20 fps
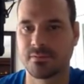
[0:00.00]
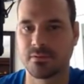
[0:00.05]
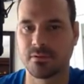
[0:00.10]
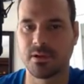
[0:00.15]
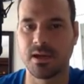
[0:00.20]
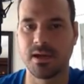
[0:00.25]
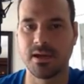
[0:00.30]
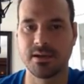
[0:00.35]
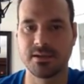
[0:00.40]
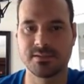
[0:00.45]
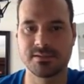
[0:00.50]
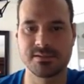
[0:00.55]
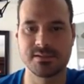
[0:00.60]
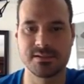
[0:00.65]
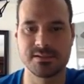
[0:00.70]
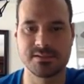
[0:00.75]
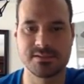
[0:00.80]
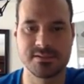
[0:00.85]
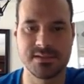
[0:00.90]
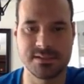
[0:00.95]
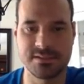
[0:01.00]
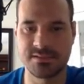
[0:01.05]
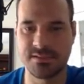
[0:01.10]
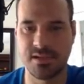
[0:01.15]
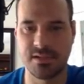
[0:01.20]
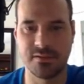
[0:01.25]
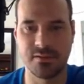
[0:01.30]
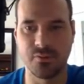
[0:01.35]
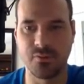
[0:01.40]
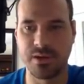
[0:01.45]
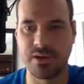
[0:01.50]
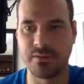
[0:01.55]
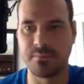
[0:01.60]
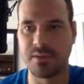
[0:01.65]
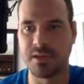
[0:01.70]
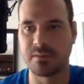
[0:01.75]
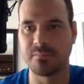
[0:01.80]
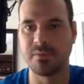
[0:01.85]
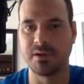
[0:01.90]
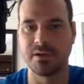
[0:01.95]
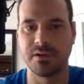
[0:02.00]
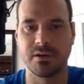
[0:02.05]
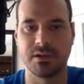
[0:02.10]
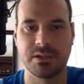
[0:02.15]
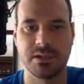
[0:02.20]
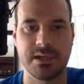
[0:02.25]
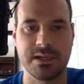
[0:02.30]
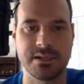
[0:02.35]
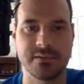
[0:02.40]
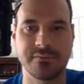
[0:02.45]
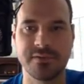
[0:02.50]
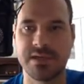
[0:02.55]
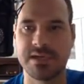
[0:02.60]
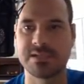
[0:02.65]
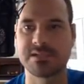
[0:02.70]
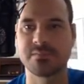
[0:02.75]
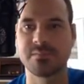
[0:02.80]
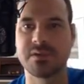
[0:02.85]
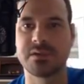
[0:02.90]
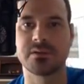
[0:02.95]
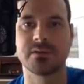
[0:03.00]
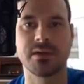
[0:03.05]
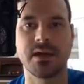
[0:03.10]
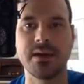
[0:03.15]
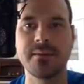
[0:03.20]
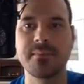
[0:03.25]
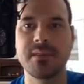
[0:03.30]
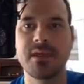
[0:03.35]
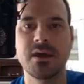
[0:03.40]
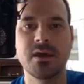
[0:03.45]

Okay. And that's not the way to make money online, if you ask me. Okay.